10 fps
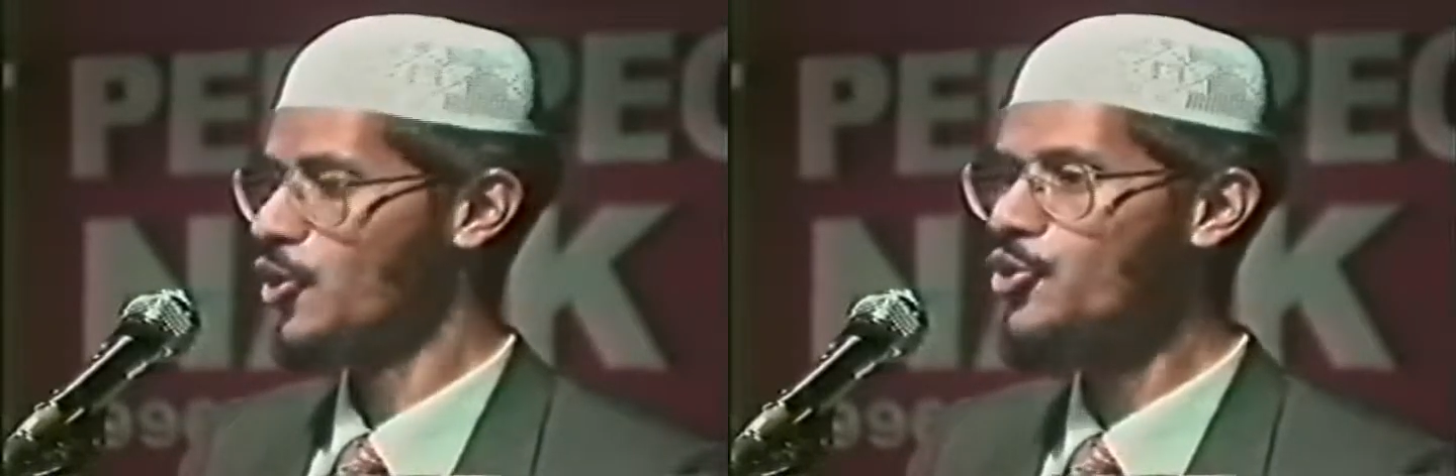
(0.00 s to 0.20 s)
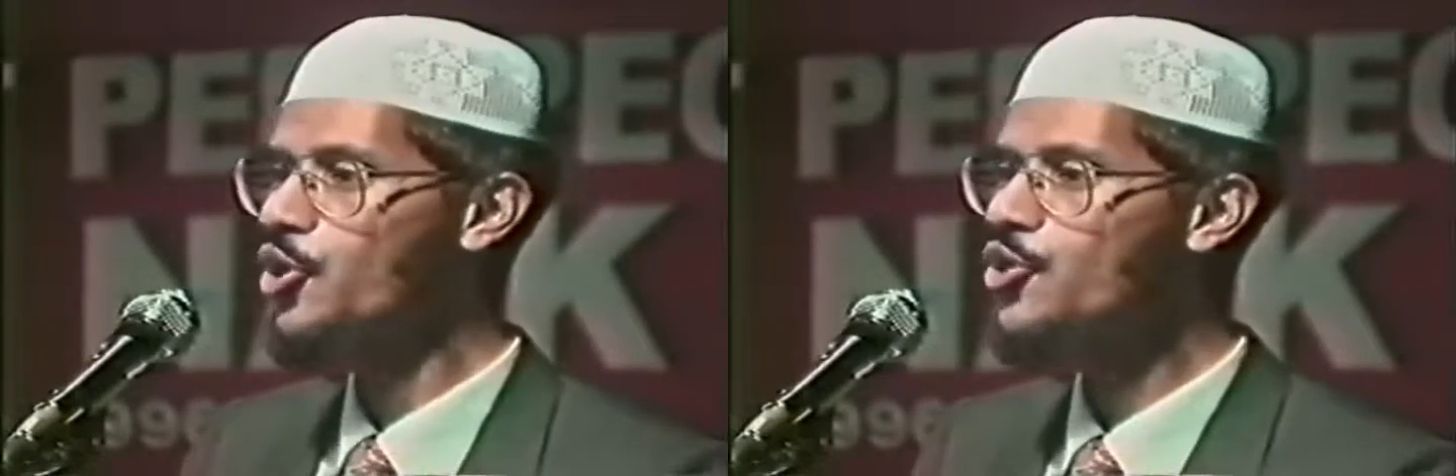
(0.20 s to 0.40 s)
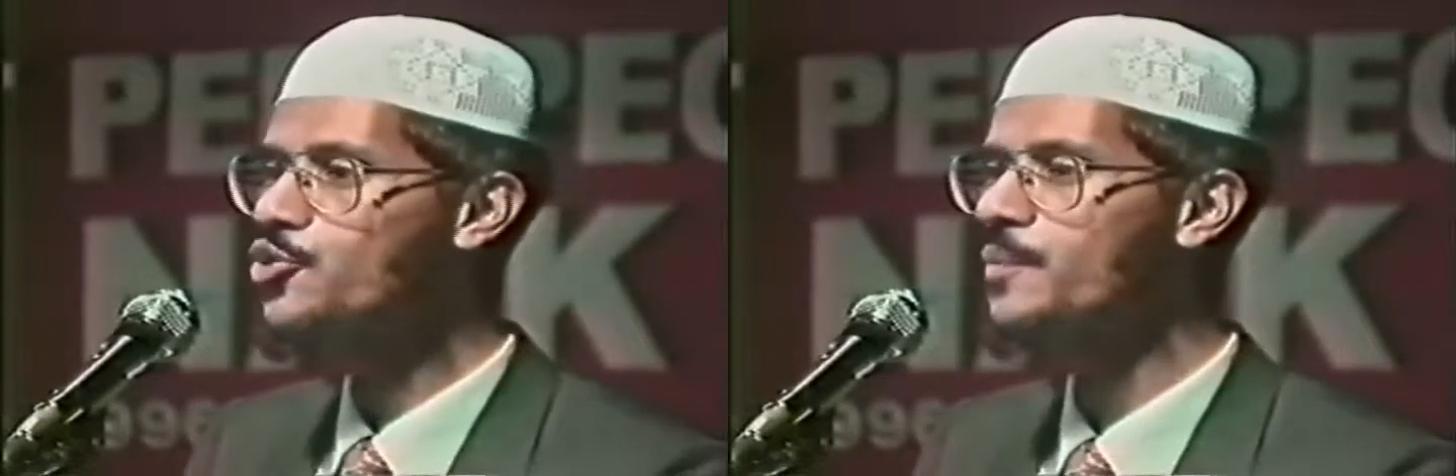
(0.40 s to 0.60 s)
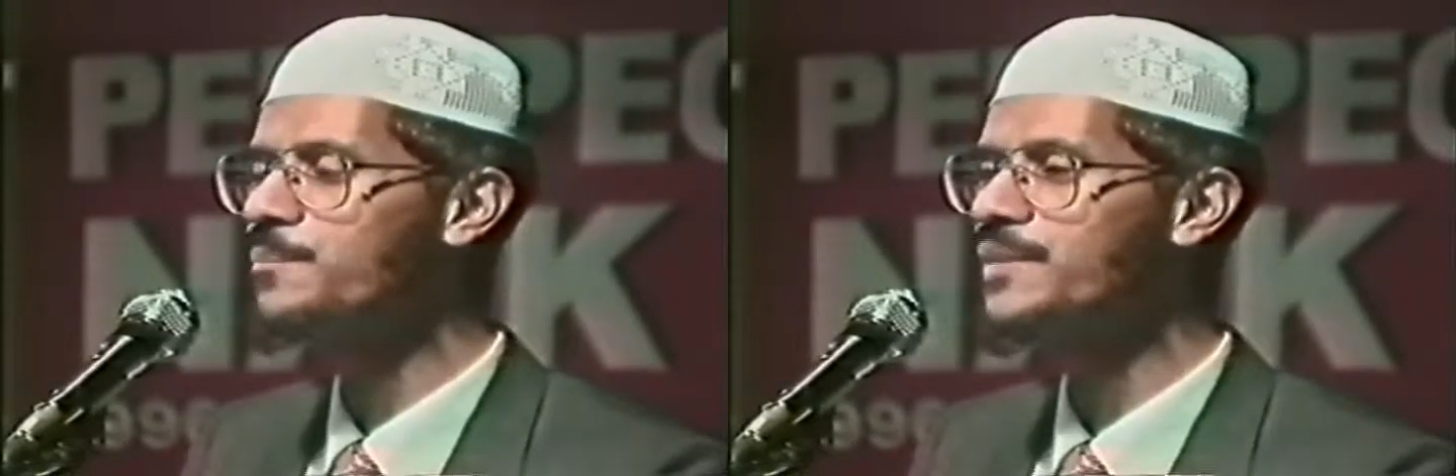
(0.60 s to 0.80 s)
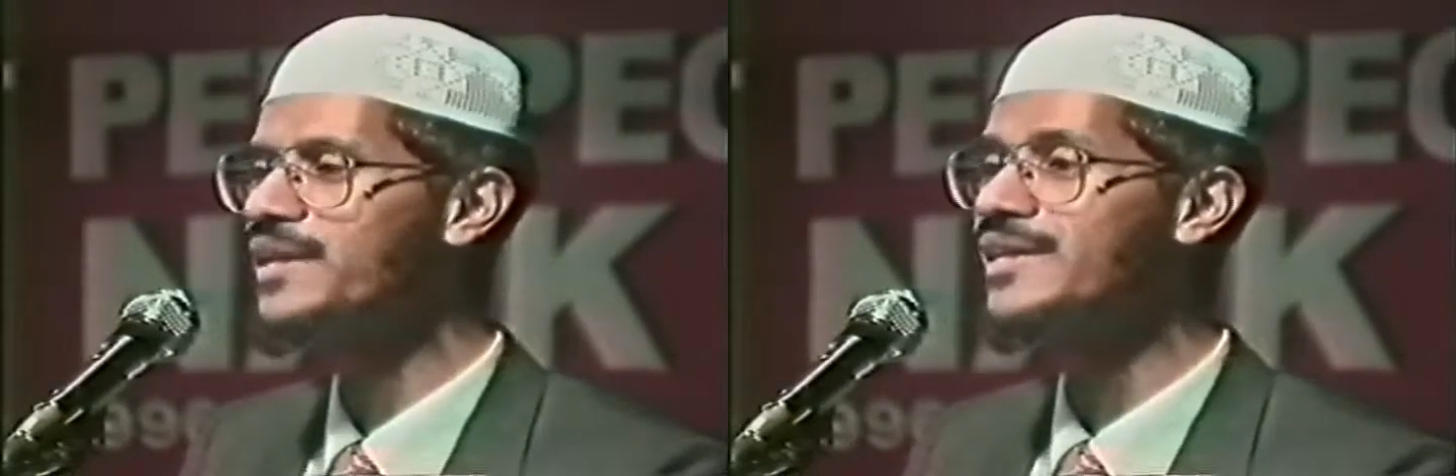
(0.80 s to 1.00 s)
No
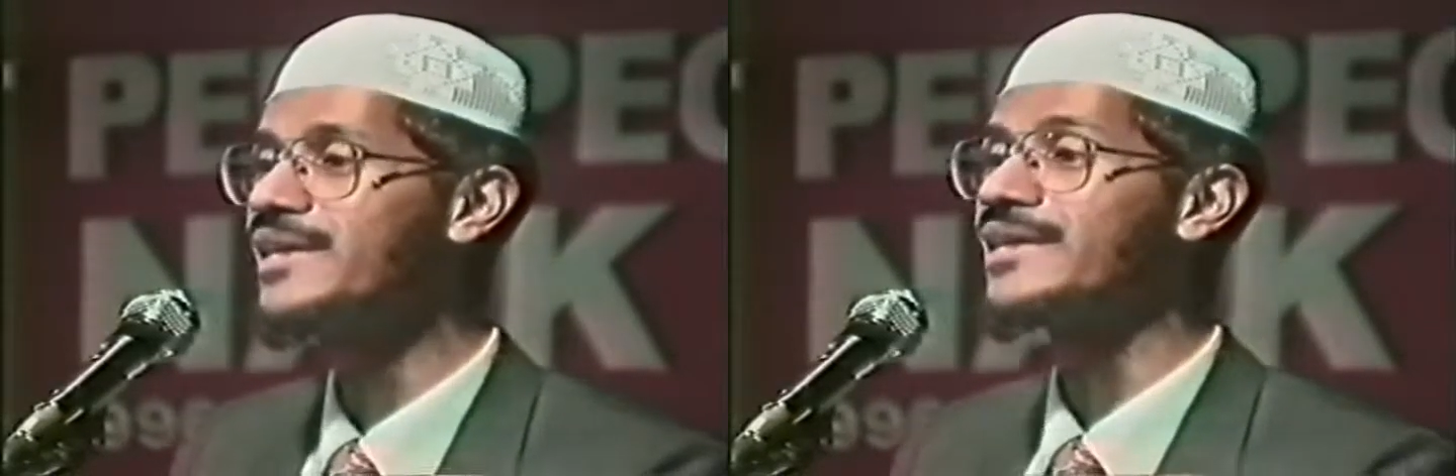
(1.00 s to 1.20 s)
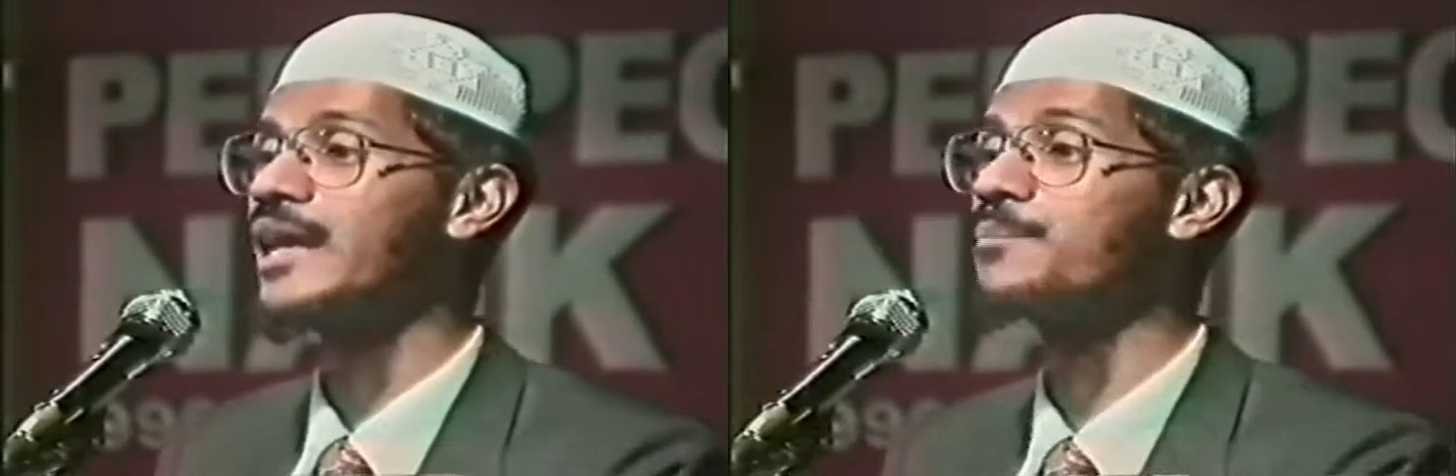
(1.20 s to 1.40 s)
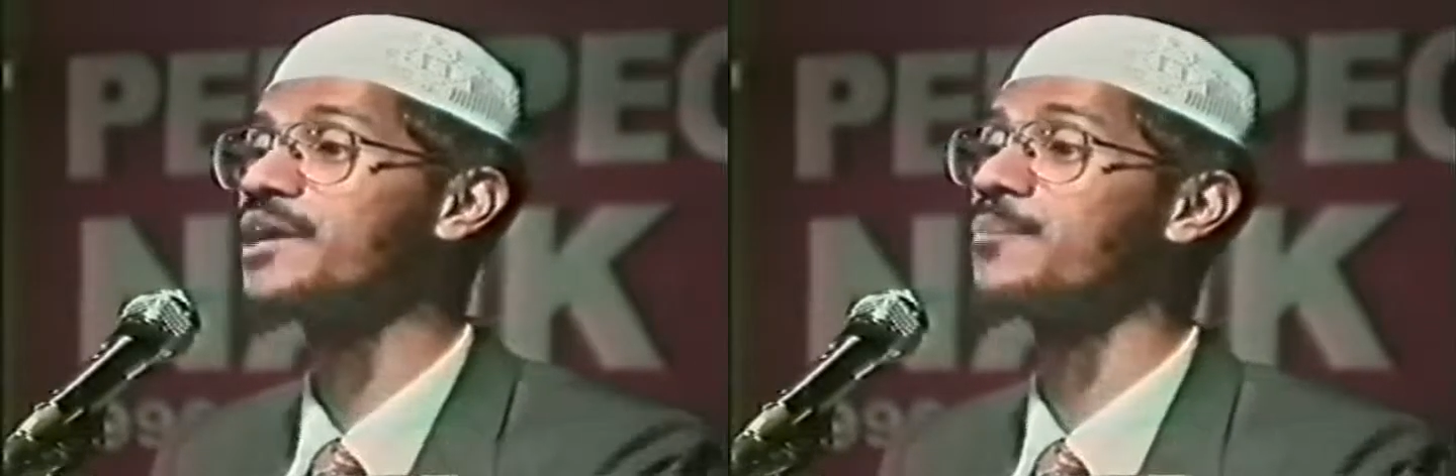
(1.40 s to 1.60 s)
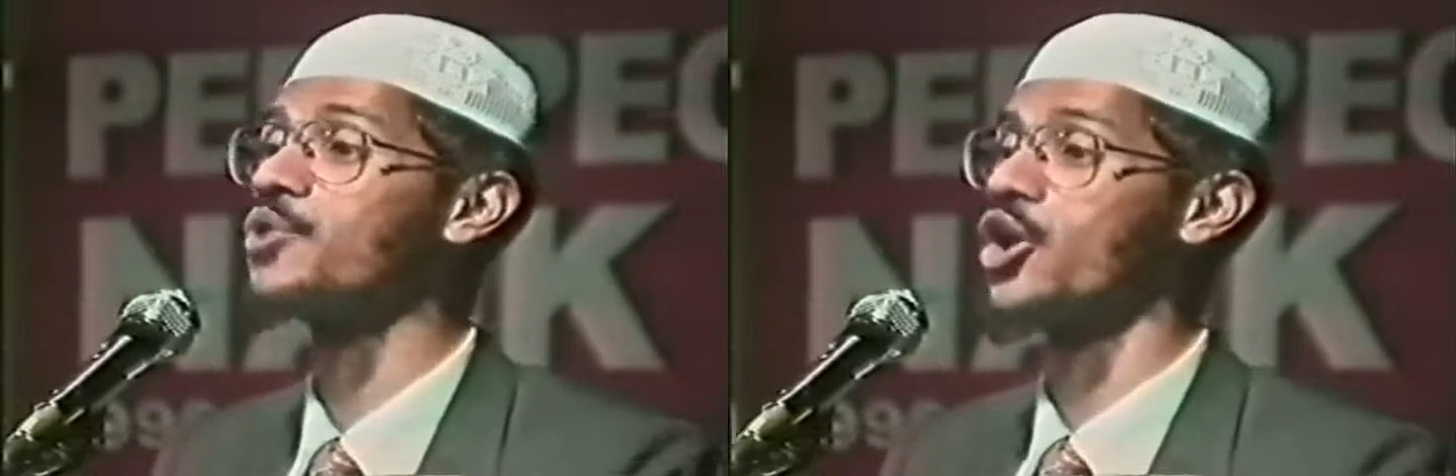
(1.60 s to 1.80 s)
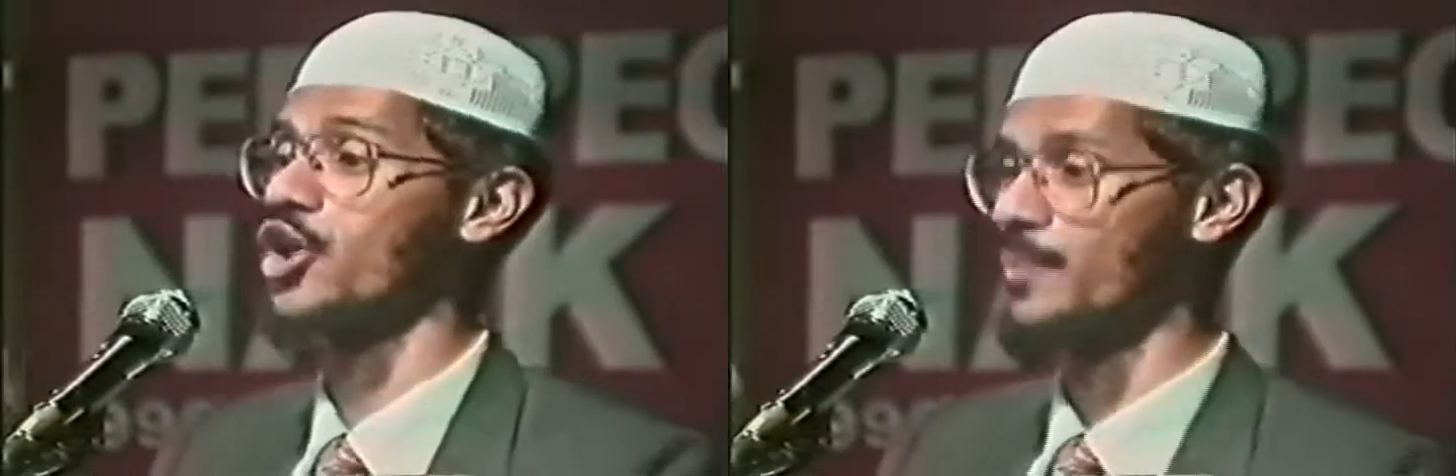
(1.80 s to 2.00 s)
human being can become
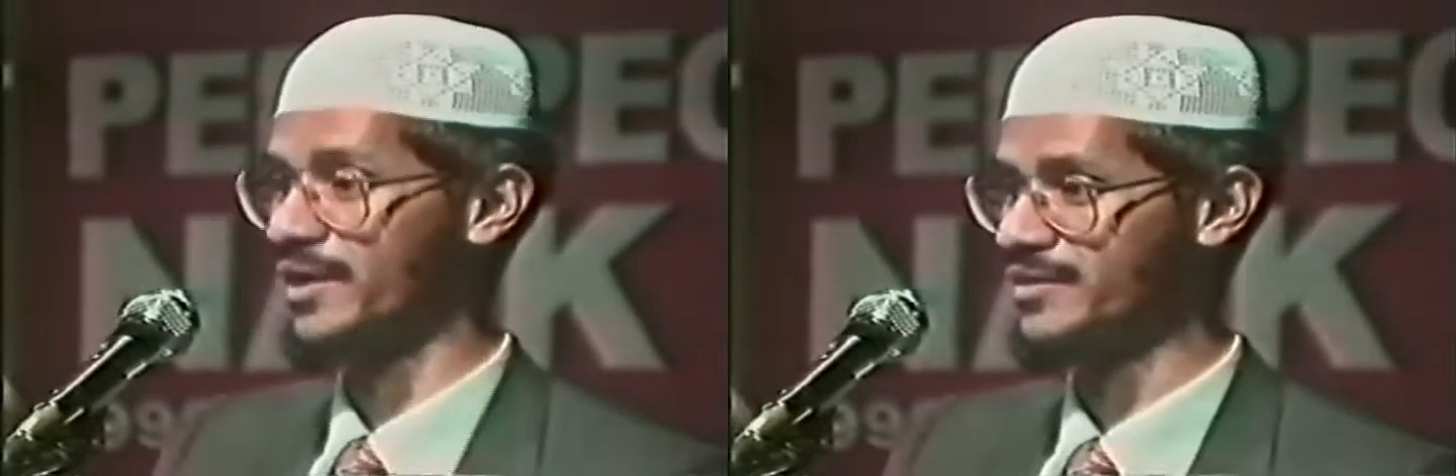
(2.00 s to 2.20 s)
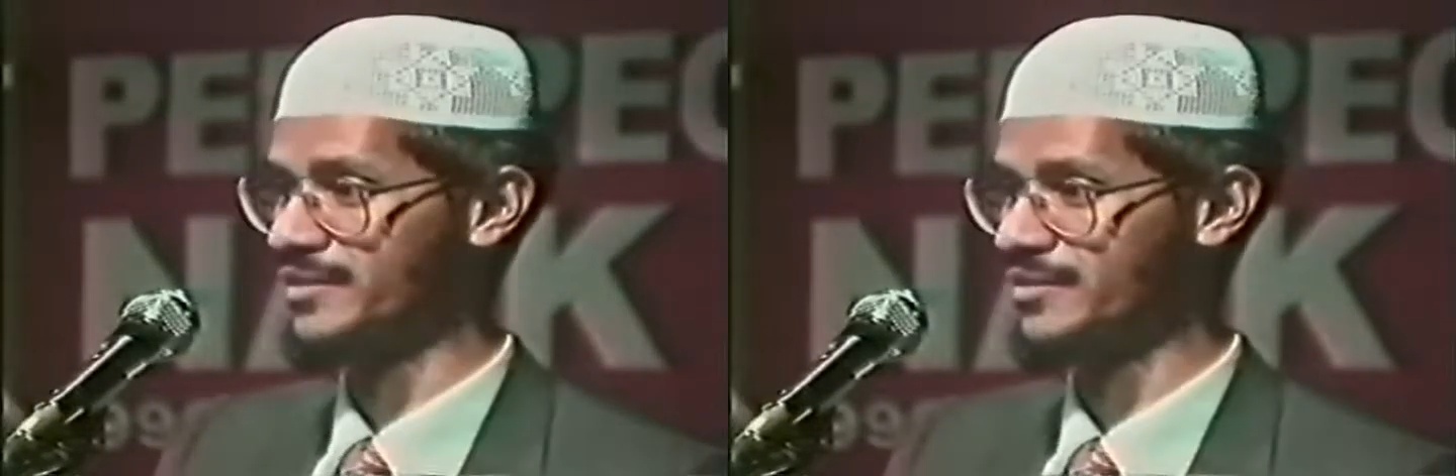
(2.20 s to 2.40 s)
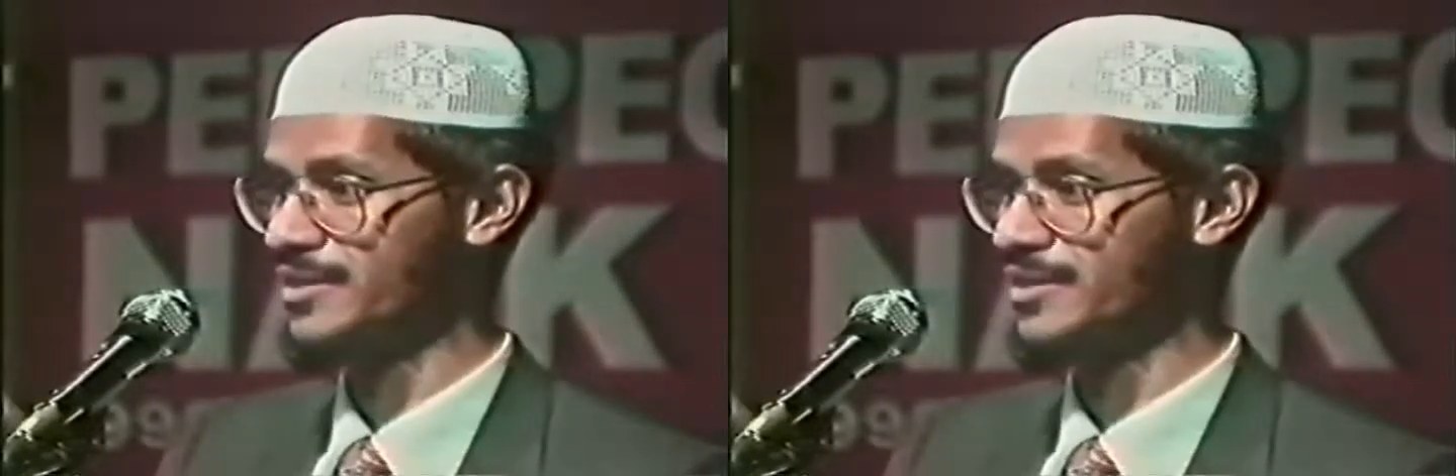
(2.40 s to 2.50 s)
God Almighty.